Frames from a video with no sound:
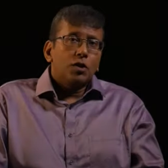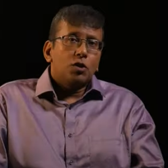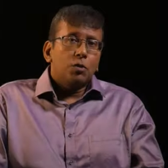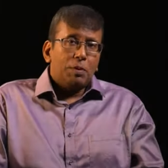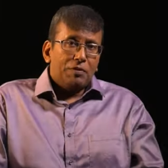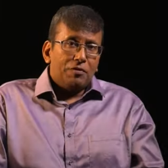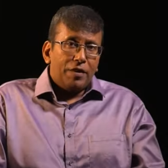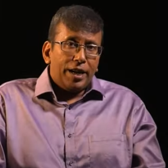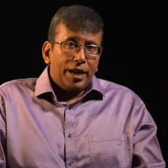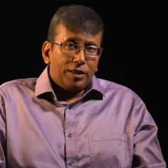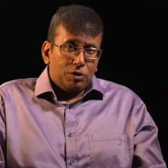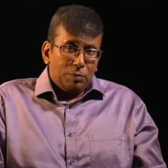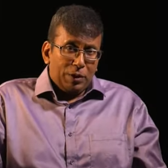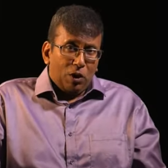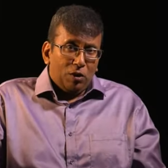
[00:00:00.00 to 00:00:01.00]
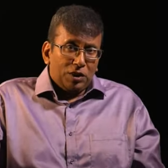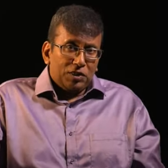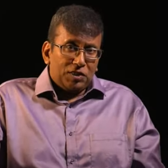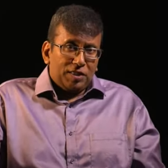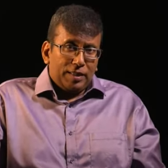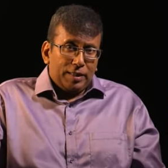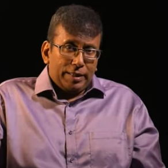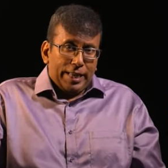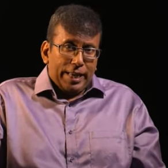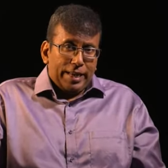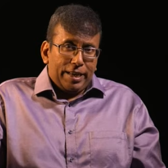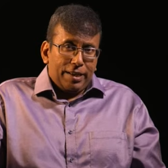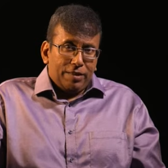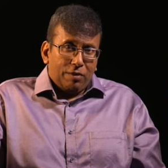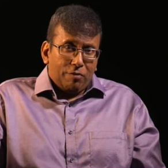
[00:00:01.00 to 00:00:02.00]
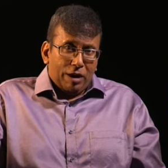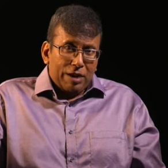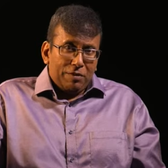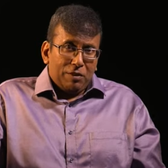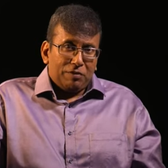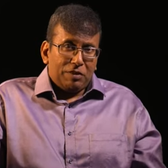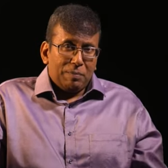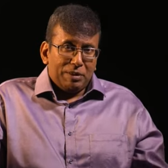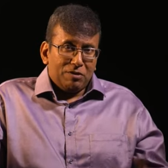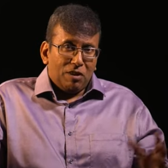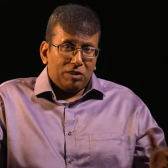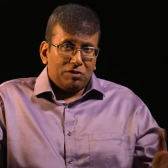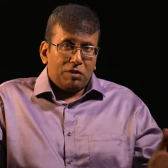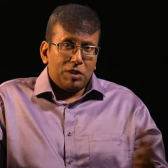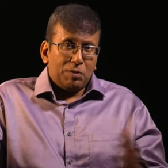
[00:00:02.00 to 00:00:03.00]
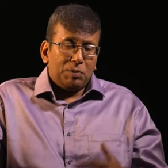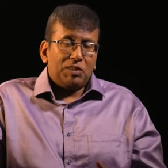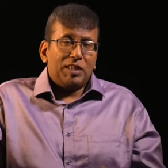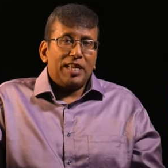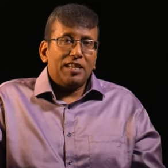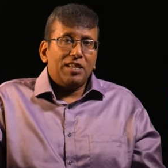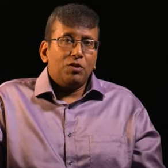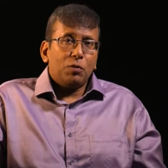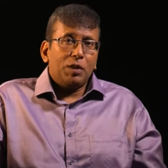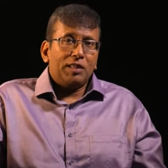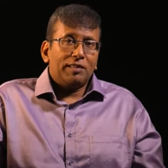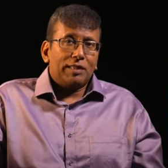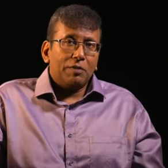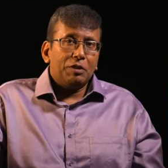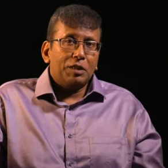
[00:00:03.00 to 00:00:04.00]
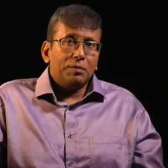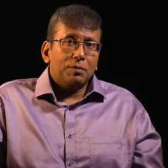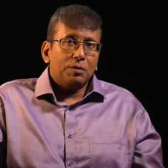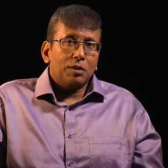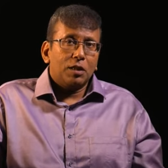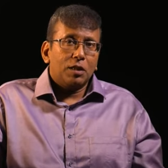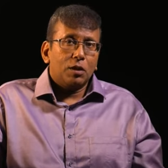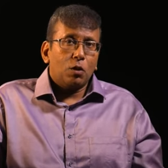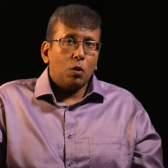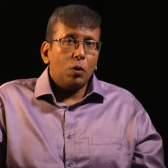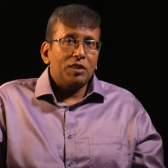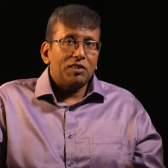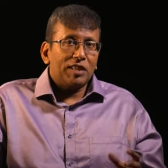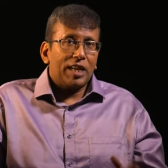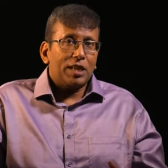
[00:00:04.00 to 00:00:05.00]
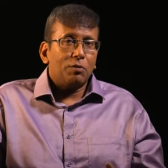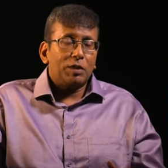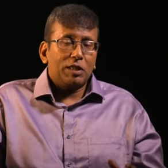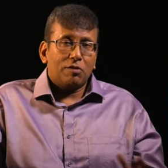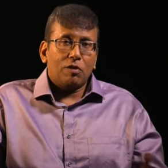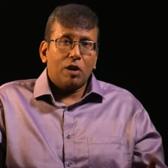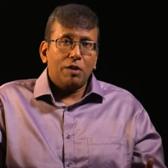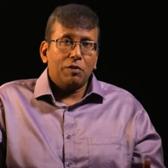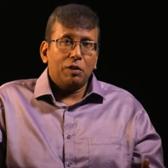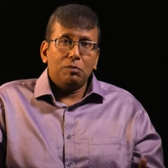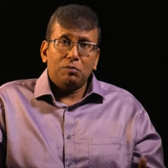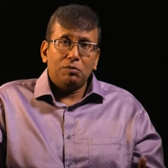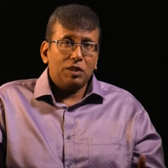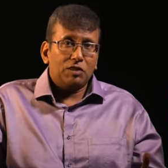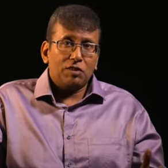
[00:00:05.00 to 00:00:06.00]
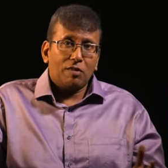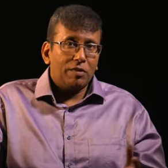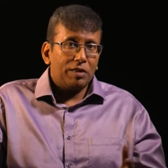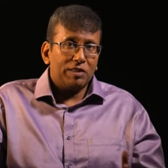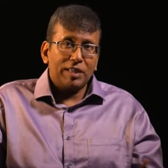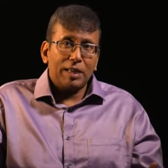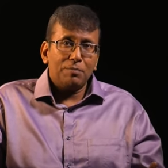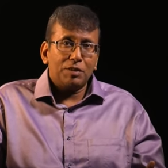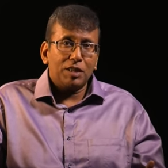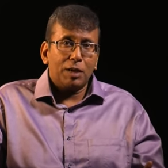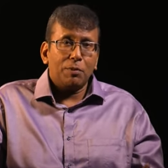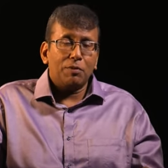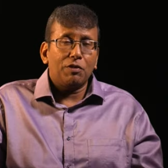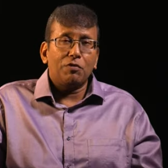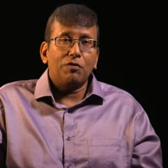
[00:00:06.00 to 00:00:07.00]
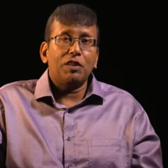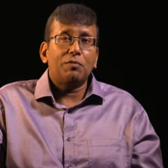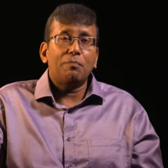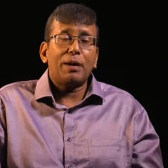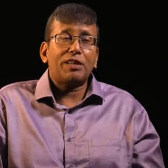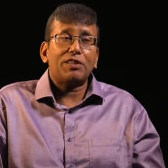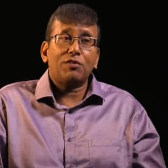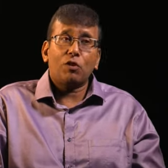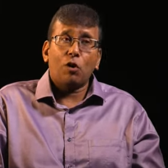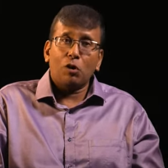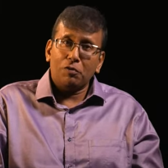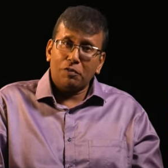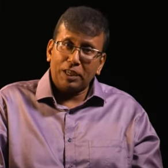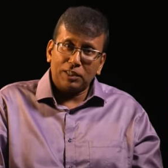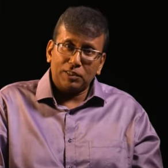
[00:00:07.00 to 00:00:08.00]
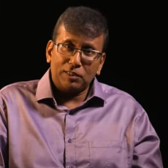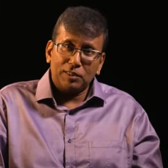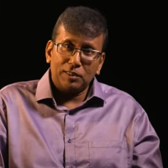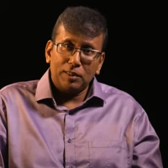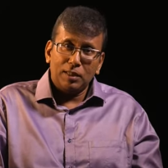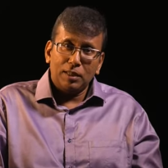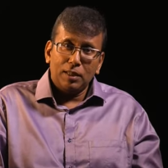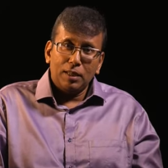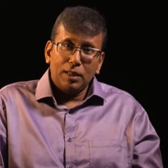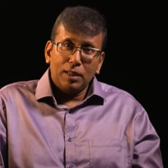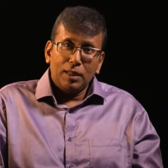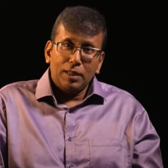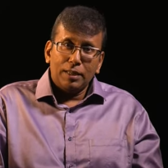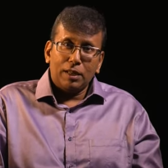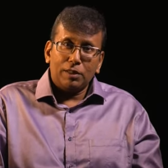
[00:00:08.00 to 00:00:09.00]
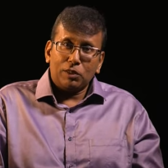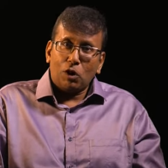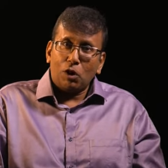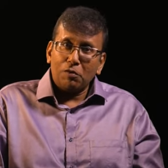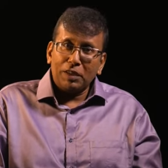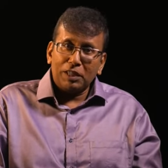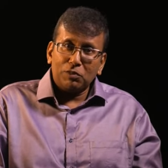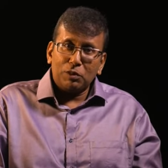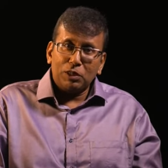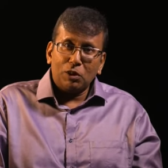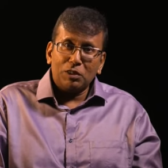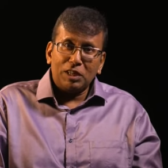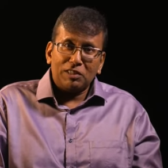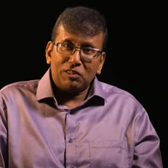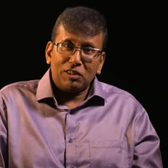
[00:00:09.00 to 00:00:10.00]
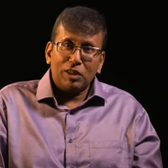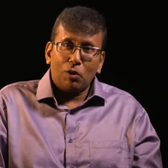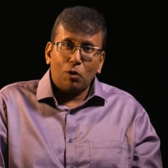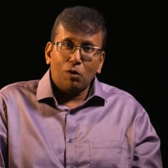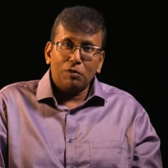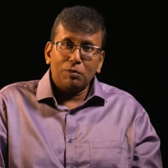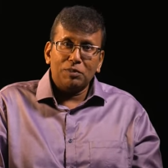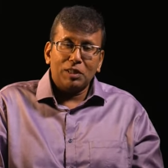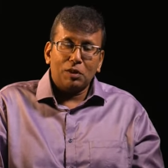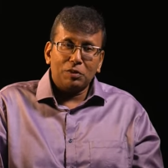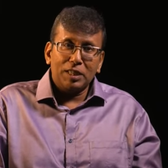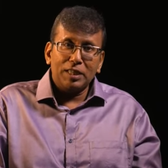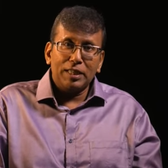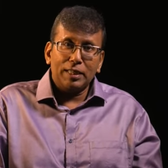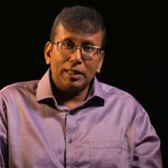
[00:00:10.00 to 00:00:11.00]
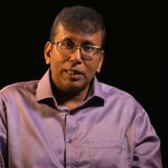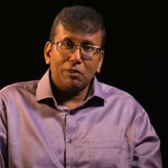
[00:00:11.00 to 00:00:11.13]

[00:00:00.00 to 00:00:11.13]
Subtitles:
To be fair, to be honest, the arrival of the Madras regiments in 1827 coincided with the arrival, just around the same time, of the first batch of convicts. Now, the convicts were not necessarily all from South India.